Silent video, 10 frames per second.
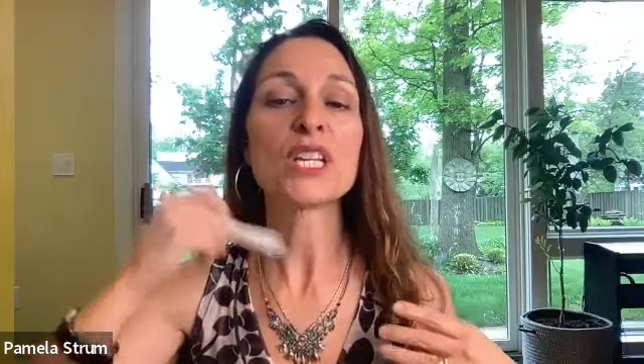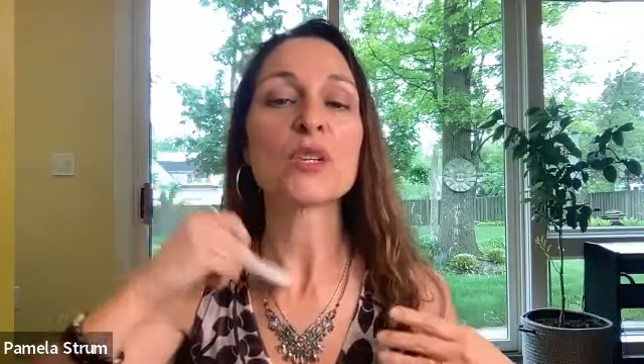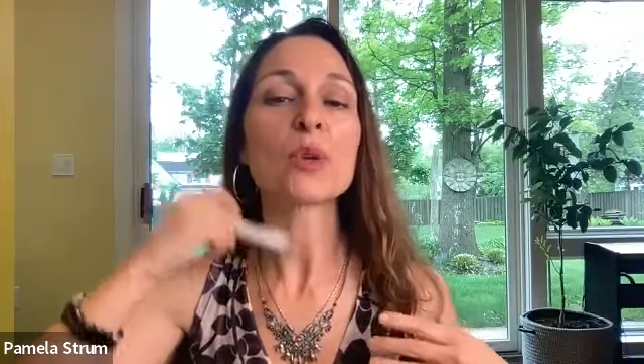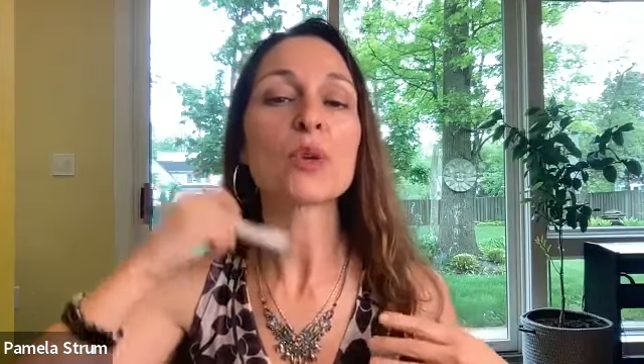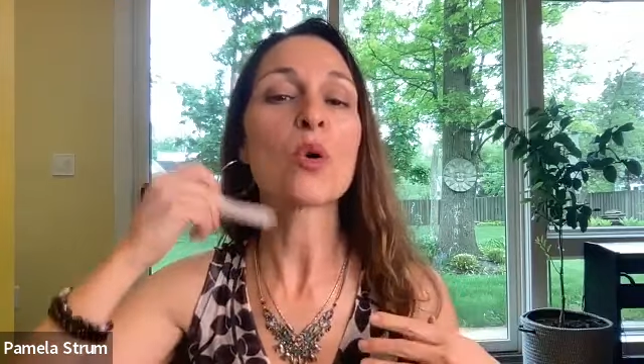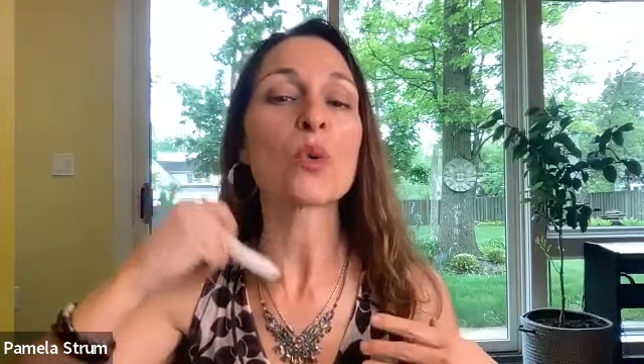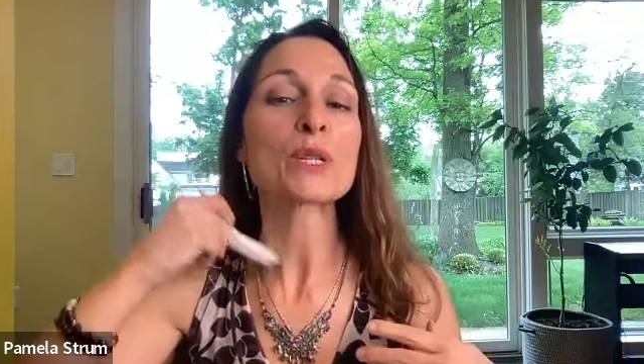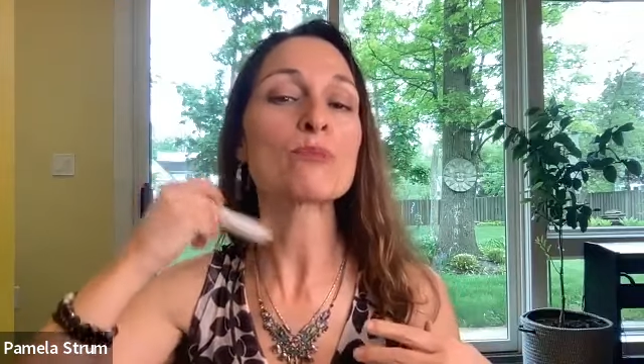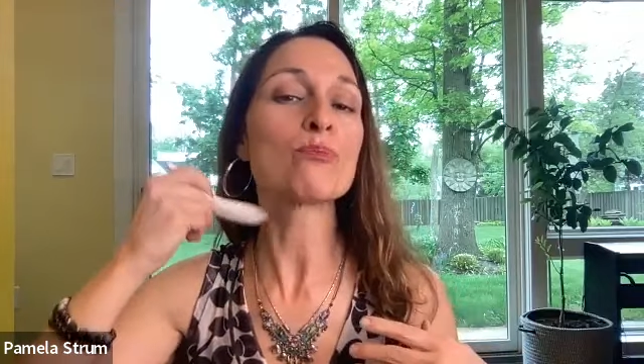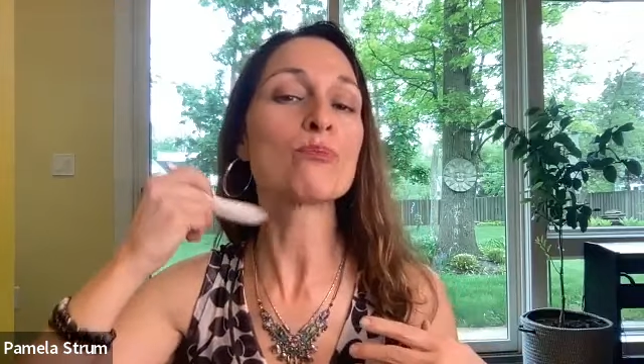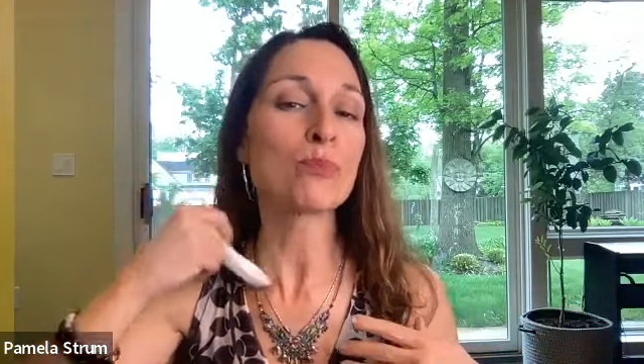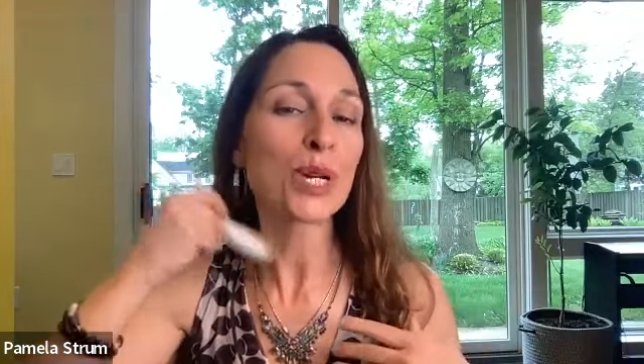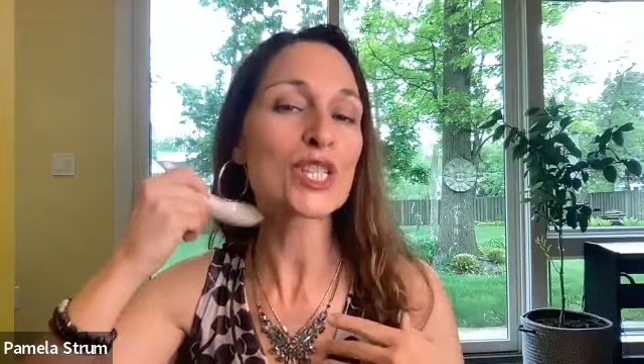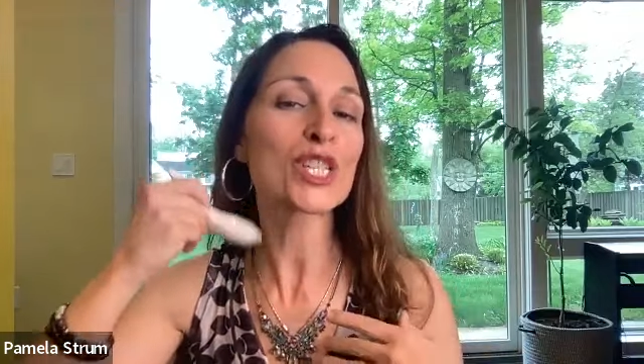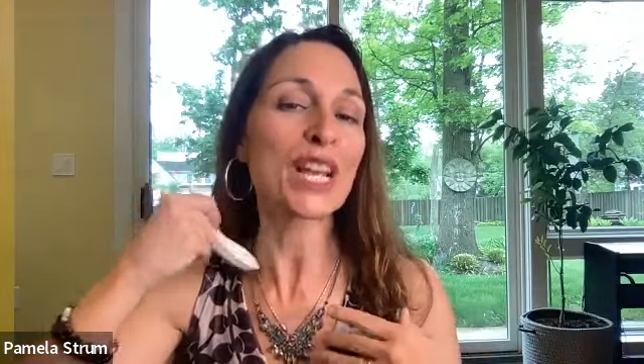you would always
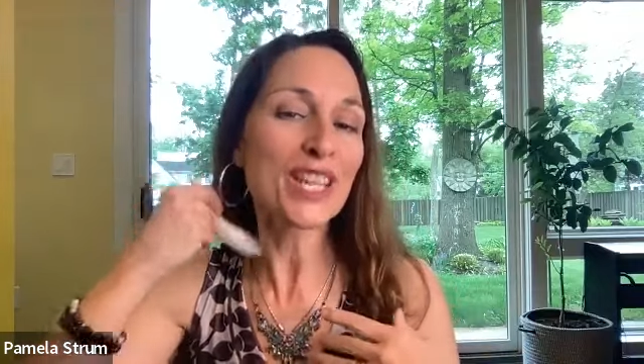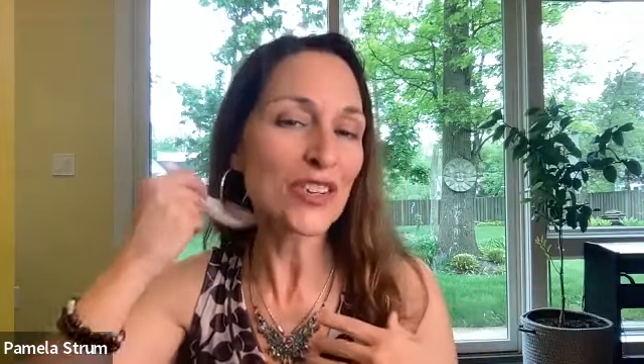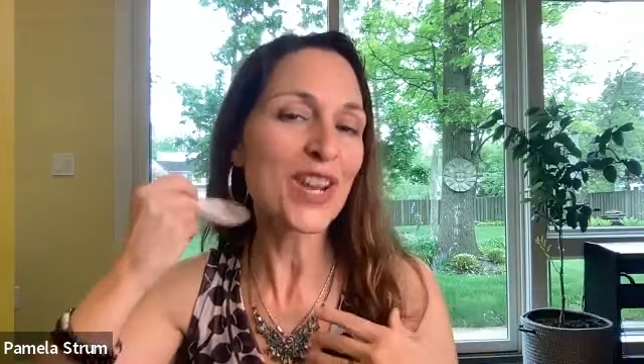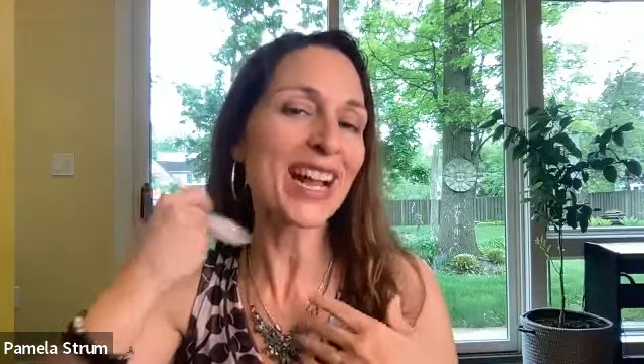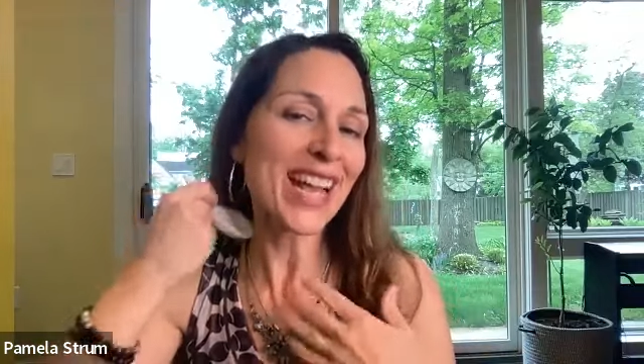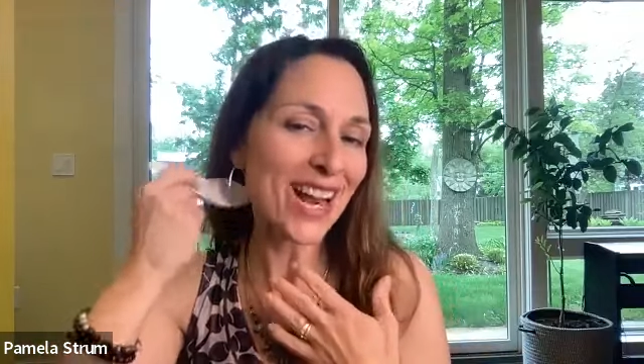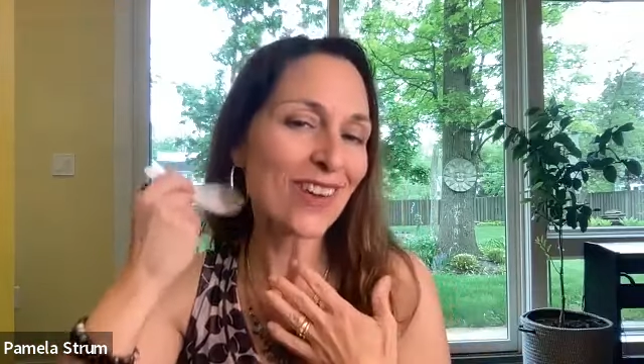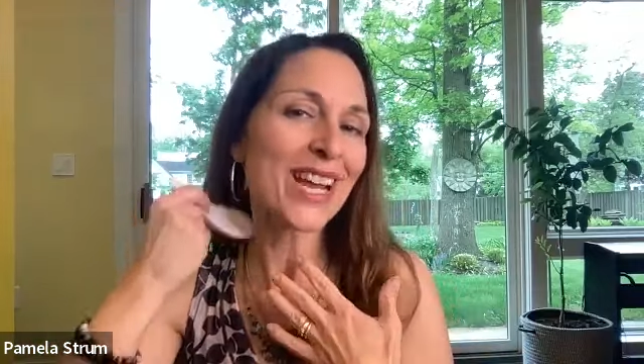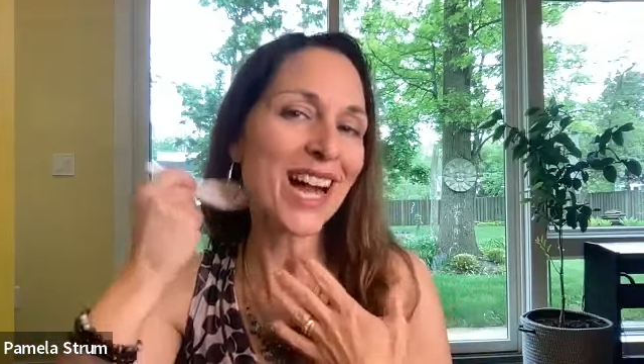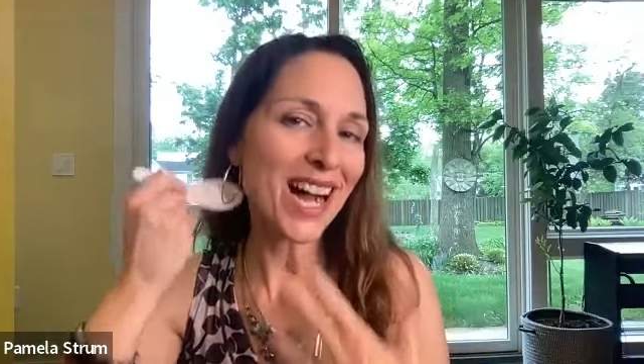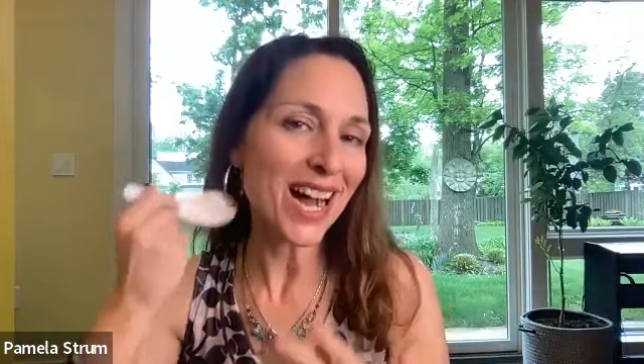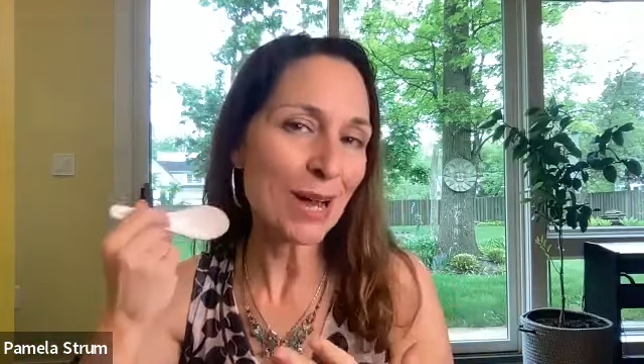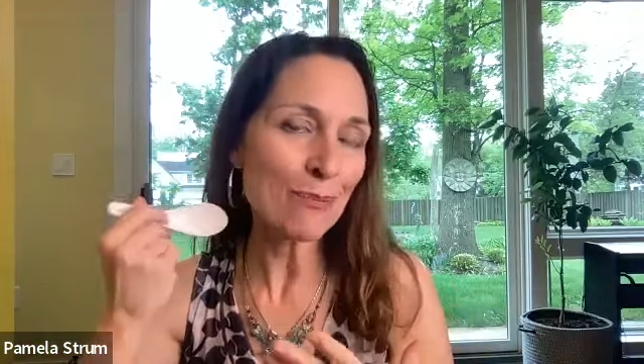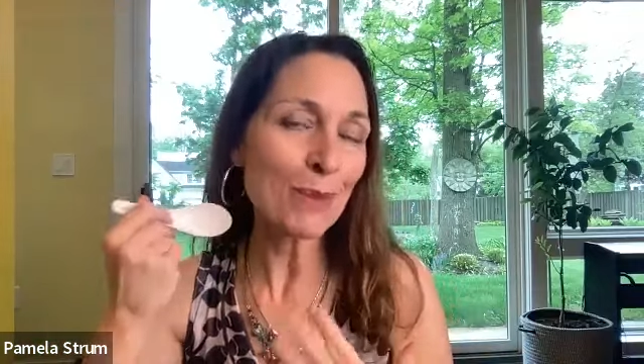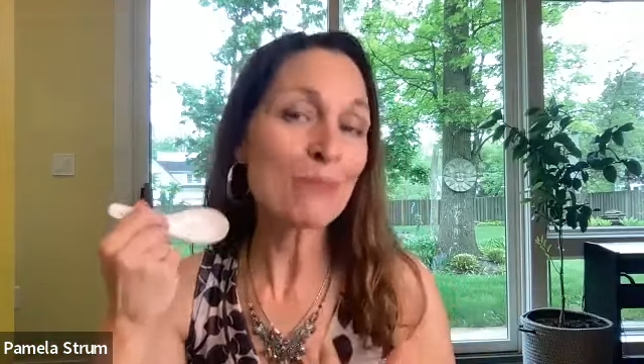push your neck area
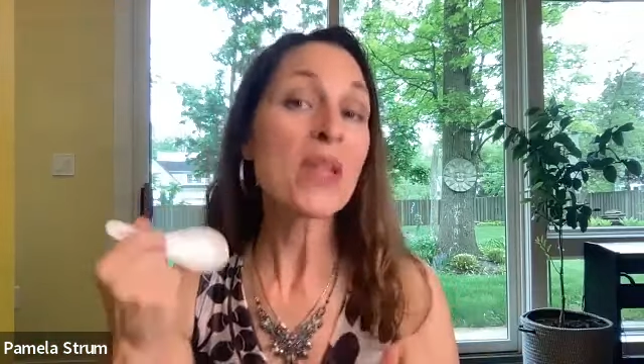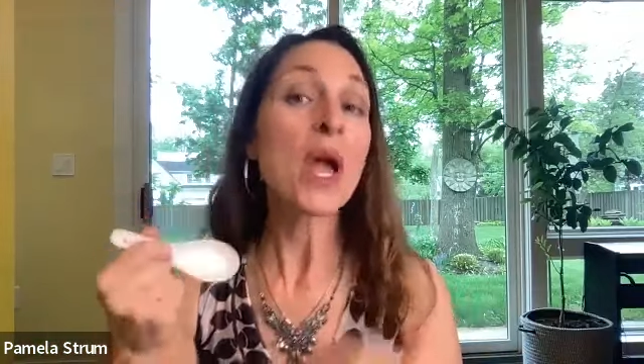up.